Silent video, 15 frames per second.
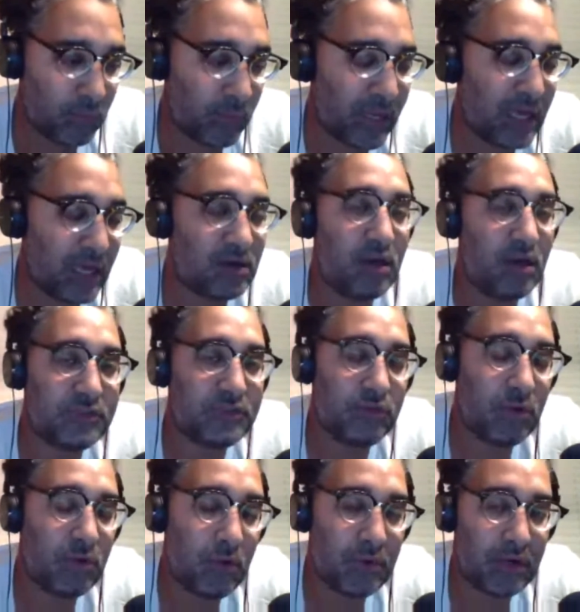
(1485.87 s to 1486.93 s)
we got a
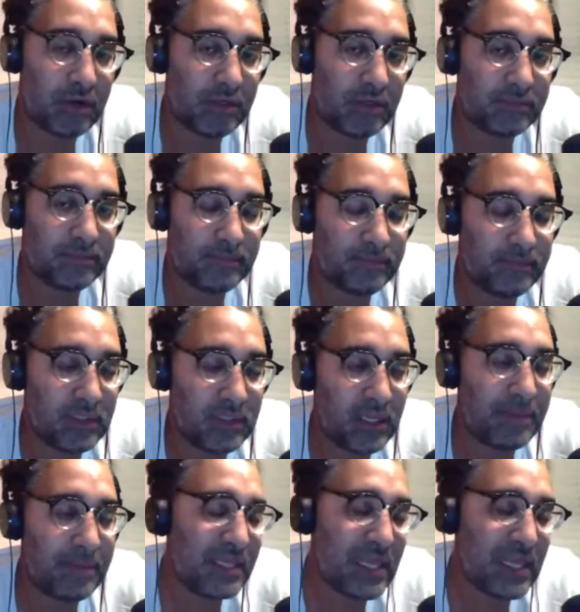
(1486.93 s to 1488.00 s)
lawsuit going on.
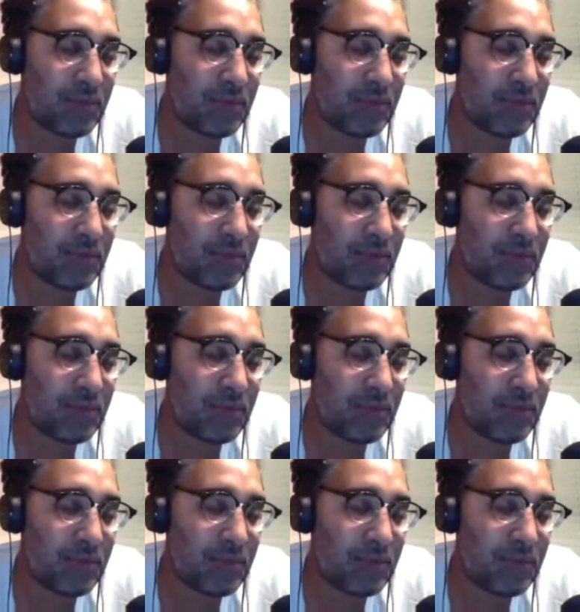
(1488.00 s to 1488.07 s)
I mean,